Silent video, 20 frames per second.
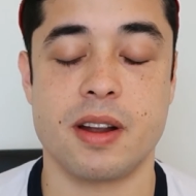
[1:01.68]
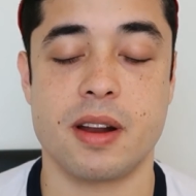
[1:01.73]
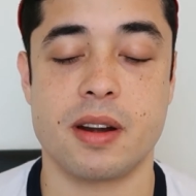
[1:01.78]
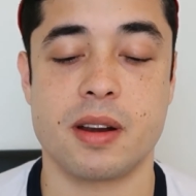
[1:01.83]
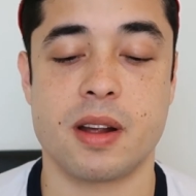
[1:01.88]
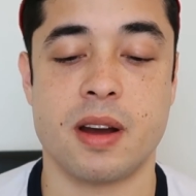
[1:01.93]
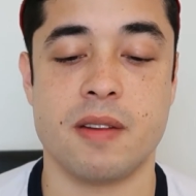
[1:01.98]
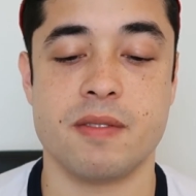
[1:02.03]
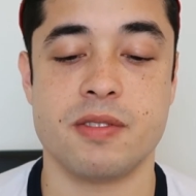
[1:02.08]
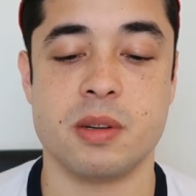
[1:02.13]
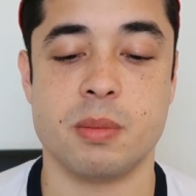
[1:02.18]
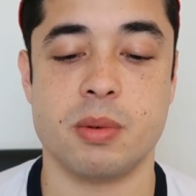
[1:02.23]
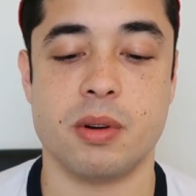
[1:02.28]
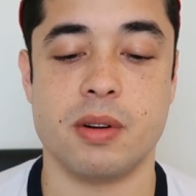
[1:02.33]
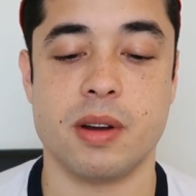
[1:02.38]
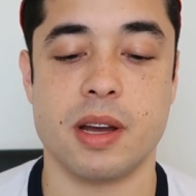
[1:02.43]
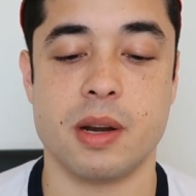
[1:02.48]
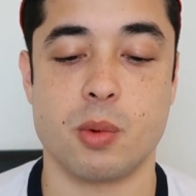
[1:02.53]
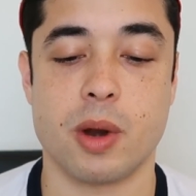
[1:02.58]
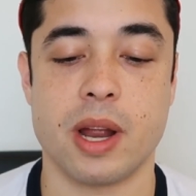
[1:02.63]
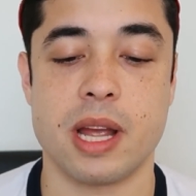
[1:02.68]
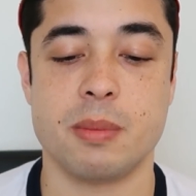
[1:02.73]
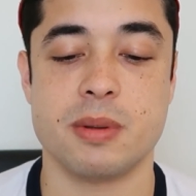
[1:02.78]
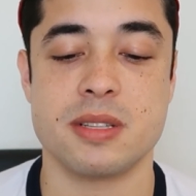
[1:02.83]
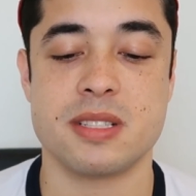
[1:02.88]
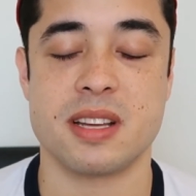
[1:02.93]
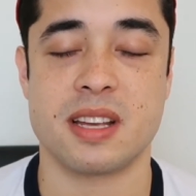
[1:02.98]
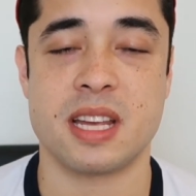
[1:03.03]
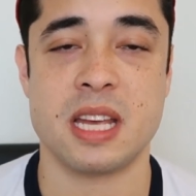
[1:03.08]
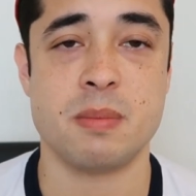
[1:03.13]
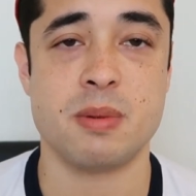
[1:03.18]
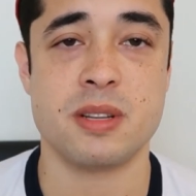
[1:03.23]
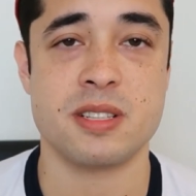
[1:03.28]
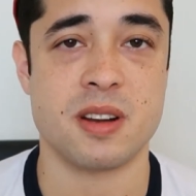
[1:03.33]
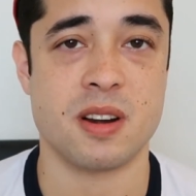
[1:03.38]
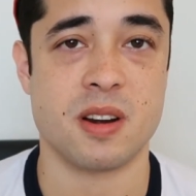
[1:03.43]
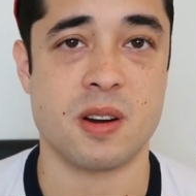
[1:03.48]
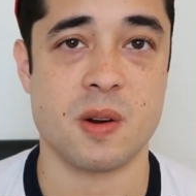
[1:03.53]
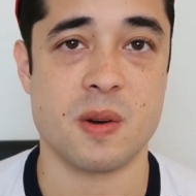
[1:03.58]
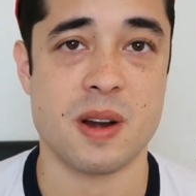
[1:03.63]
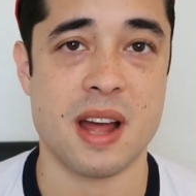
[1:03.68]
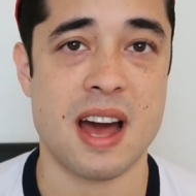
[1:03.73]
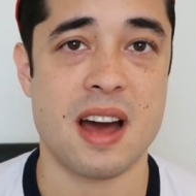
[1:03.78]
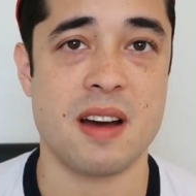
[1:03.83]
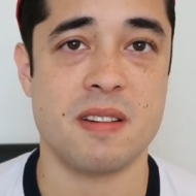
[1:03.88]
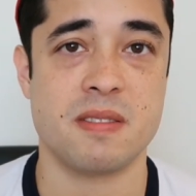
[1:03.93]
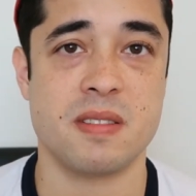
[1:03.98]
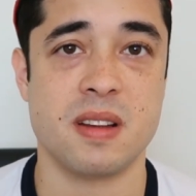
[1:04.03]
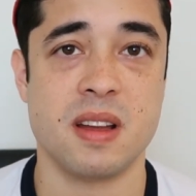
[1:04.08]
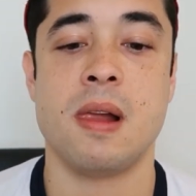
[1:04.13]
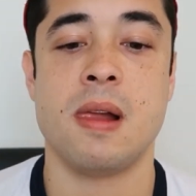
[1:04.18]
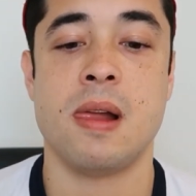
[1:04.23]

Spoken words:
uncomfortable and were able to keep us in our own half.